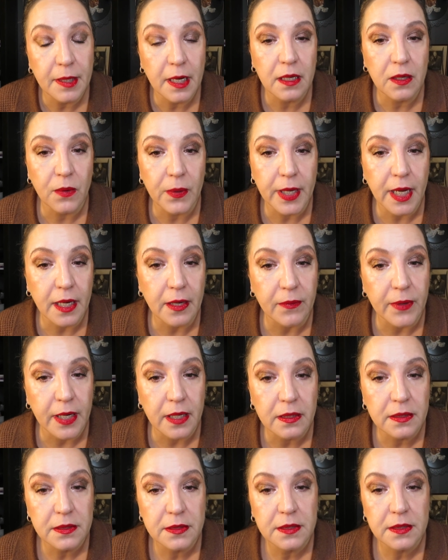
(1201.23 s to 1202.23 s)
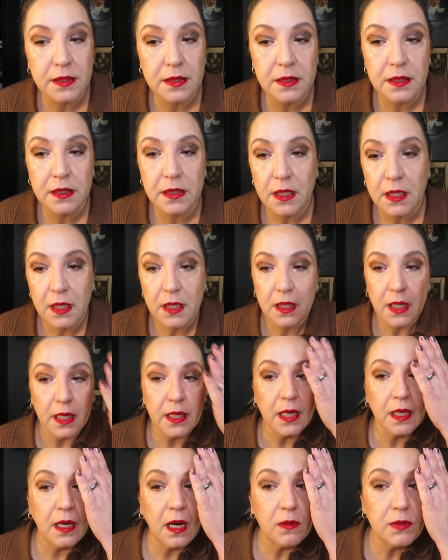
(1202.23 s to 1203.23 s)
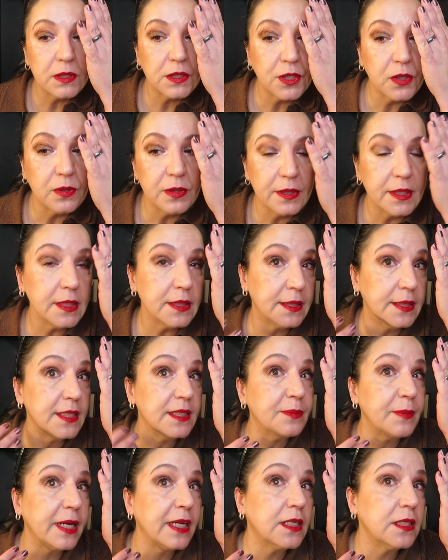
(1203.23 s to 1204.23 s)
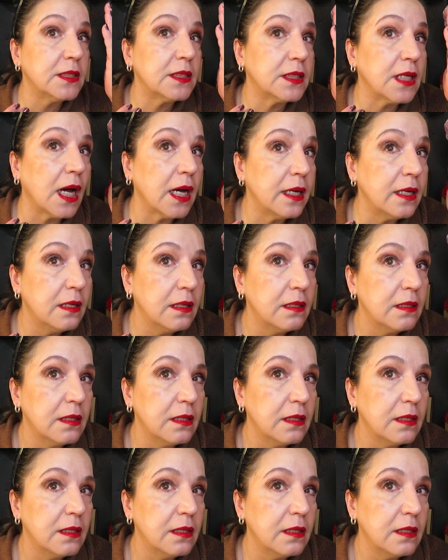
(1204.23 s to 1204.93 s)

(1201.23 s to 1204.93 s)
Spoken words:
not going anywhere. I can always go. This is my good side.